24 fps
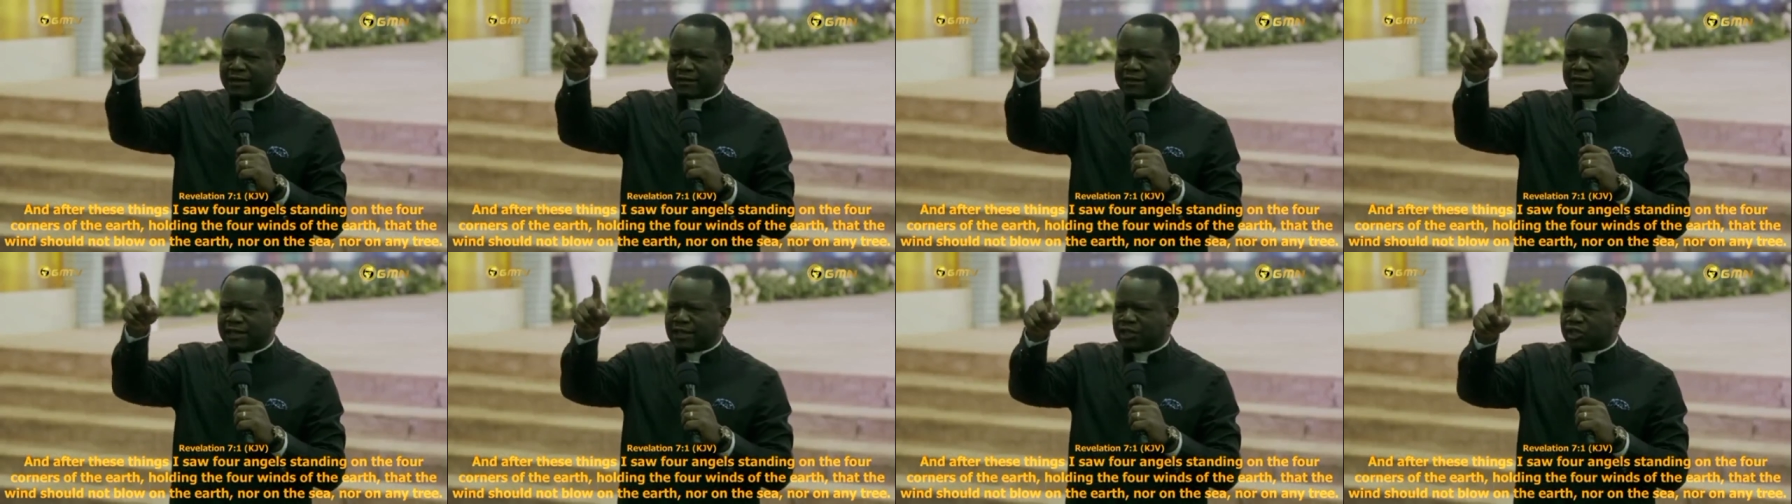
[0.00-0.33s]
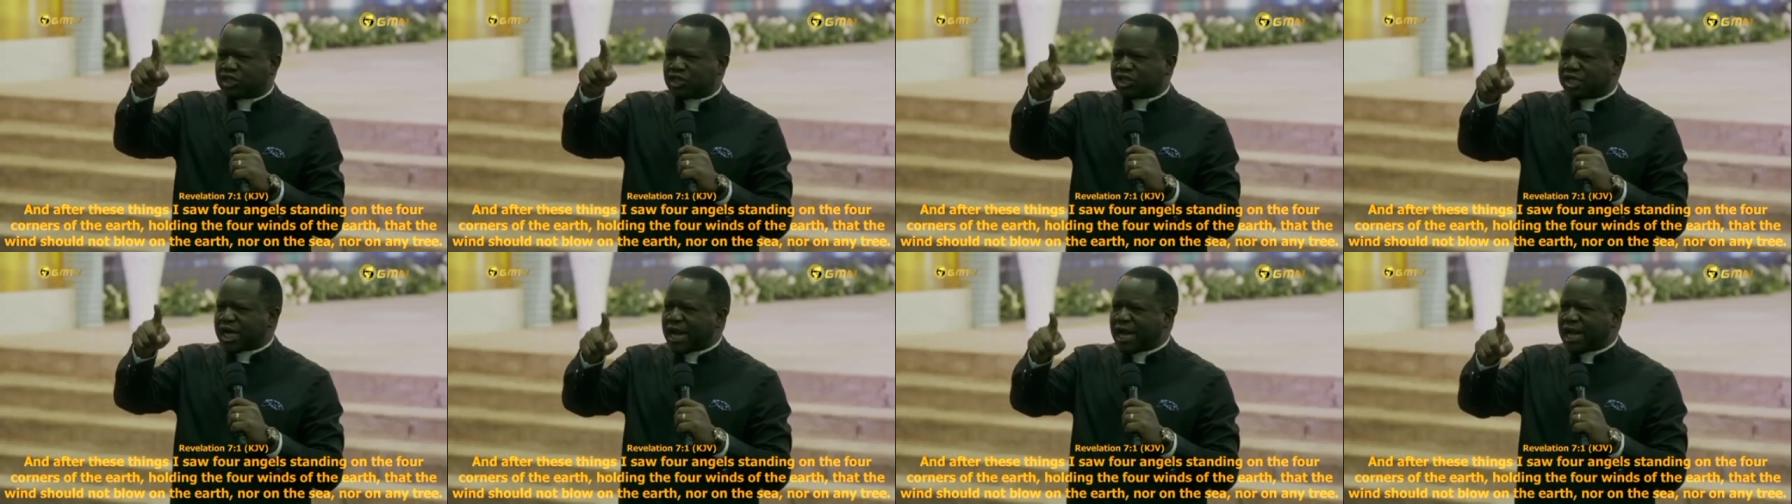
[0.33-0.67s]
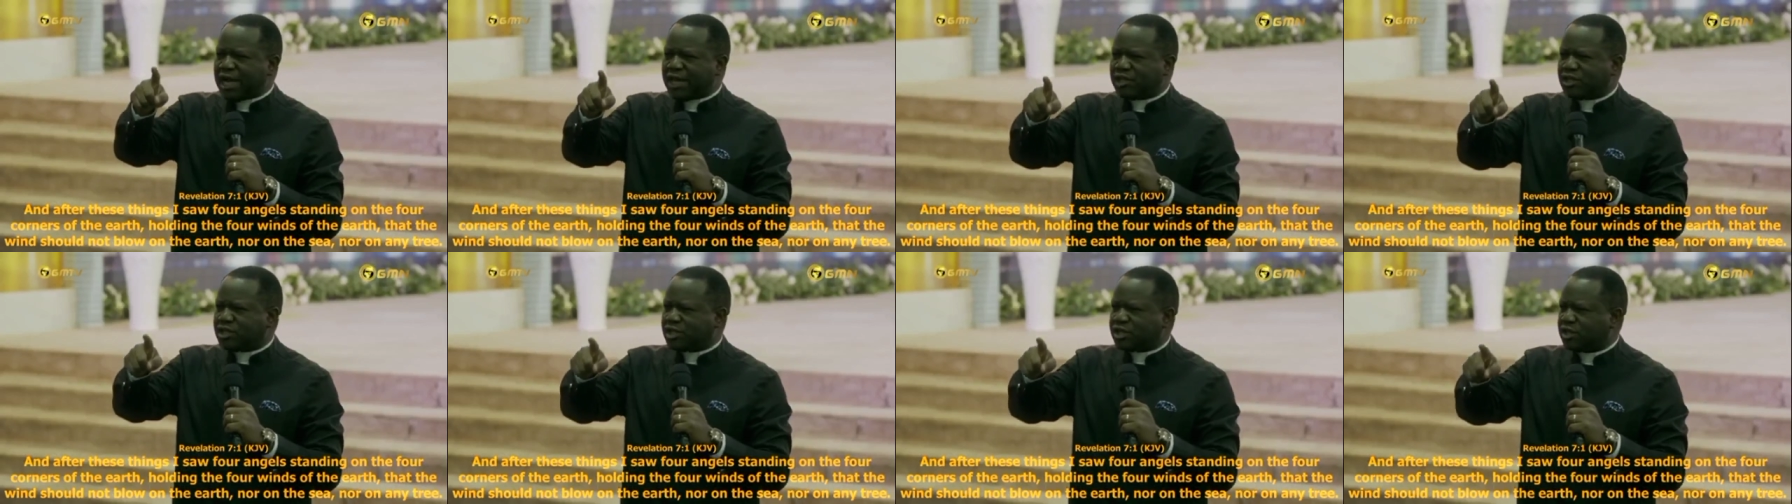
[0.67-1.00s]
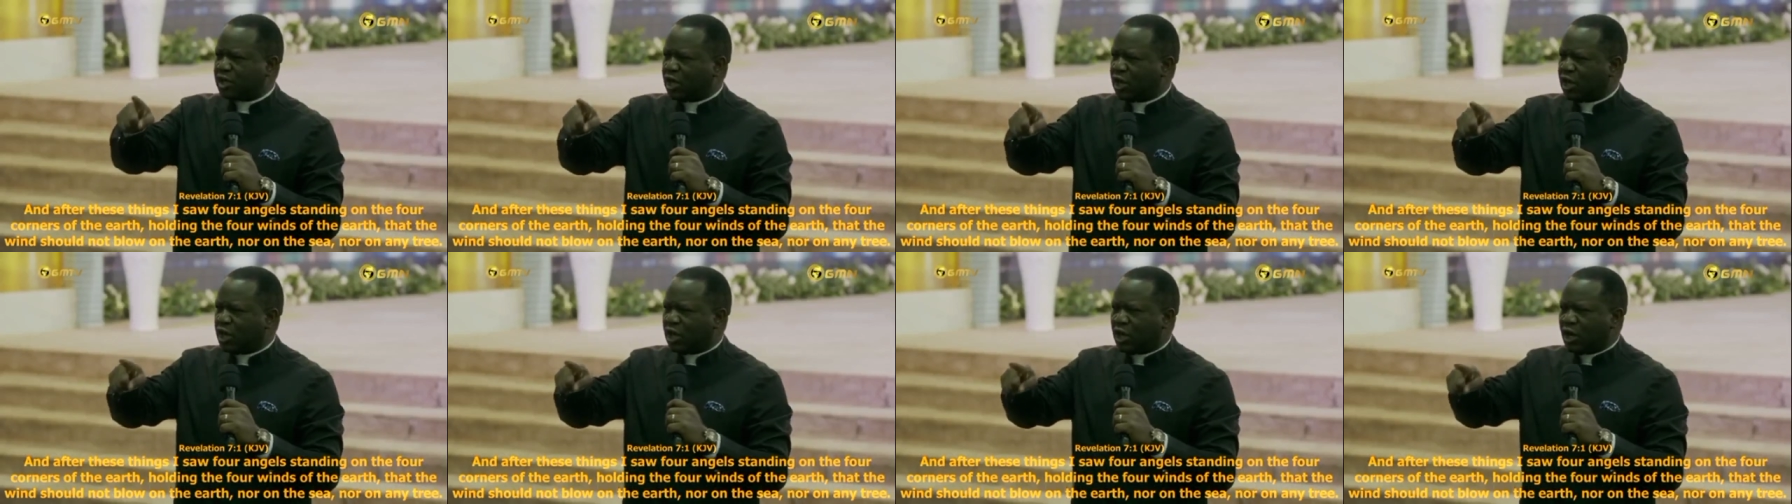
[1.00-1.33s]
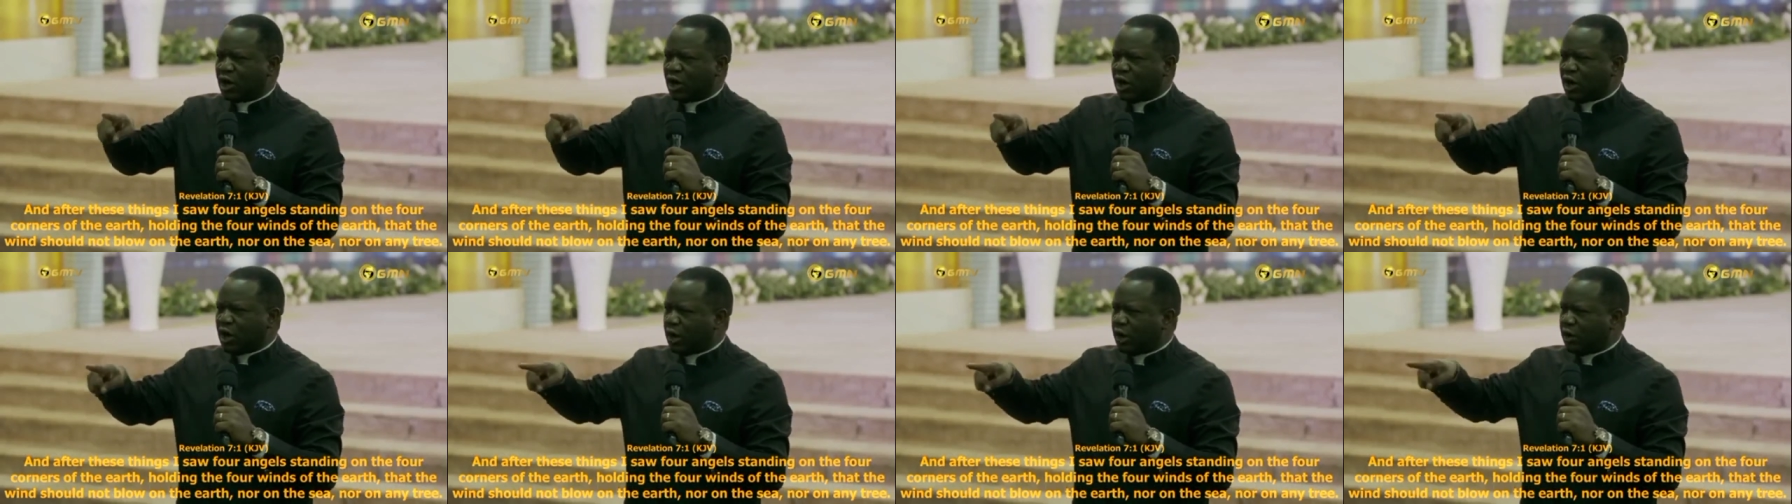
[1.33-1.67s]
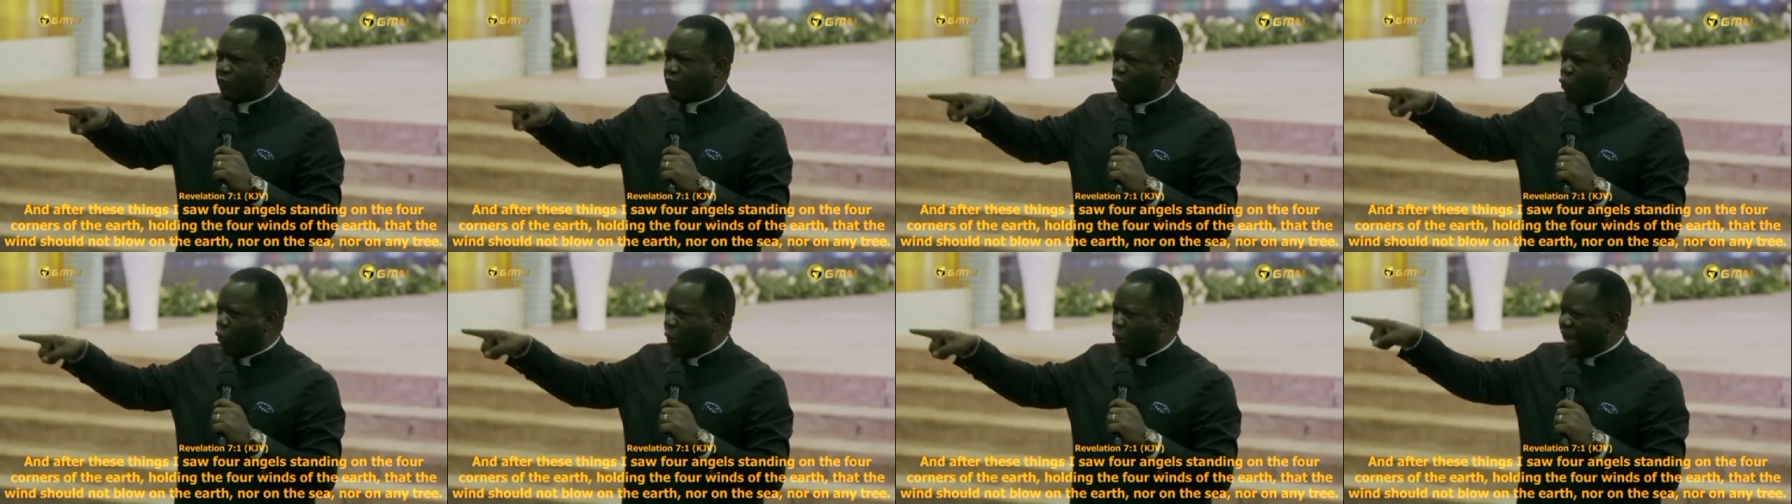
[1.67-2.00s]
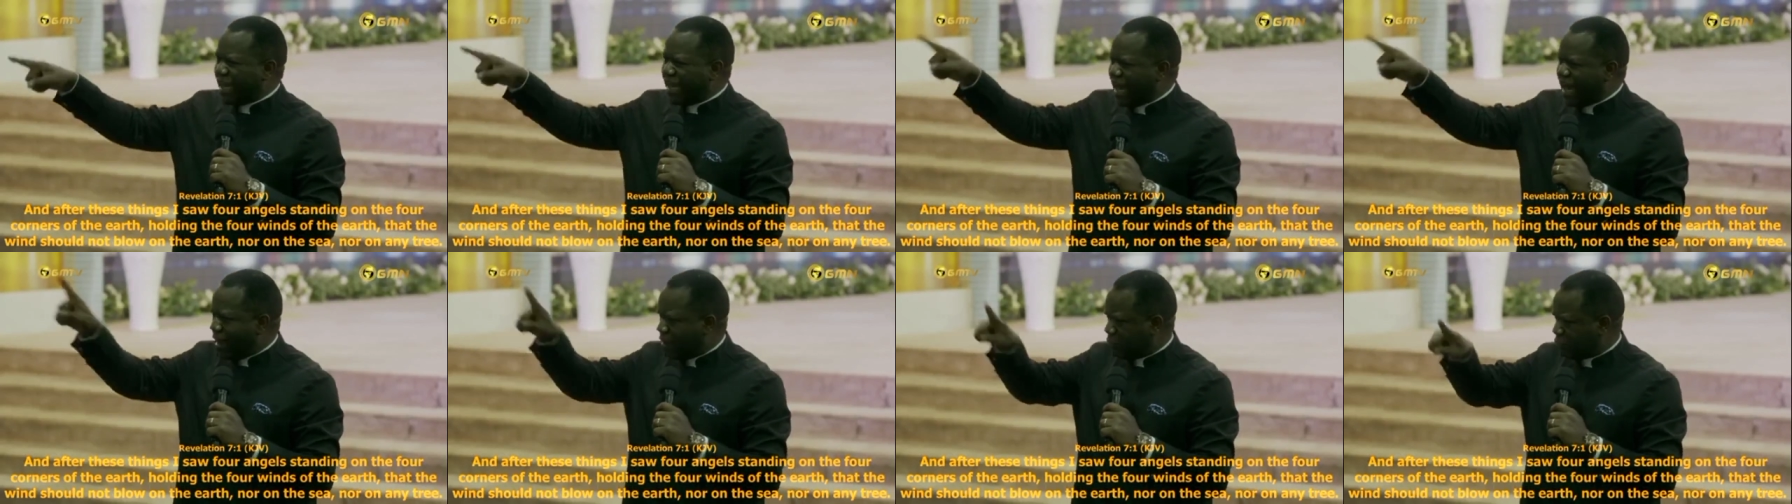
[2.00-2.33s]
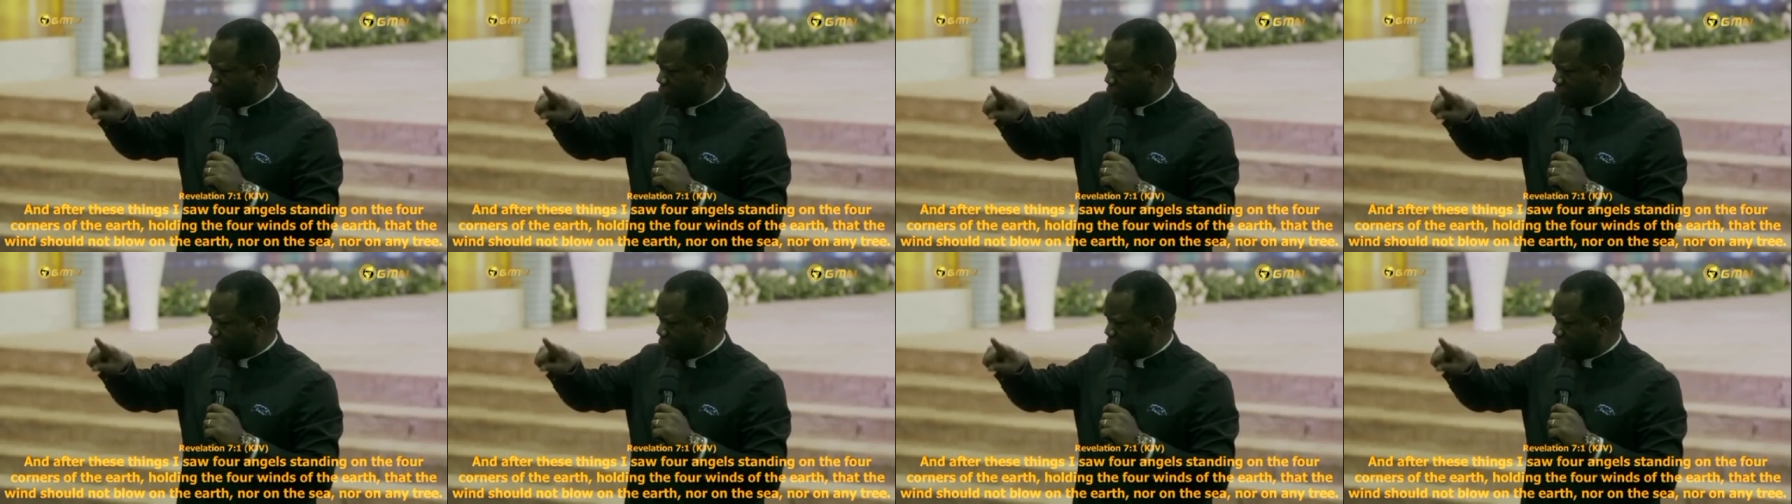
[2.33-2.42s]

in charge of weather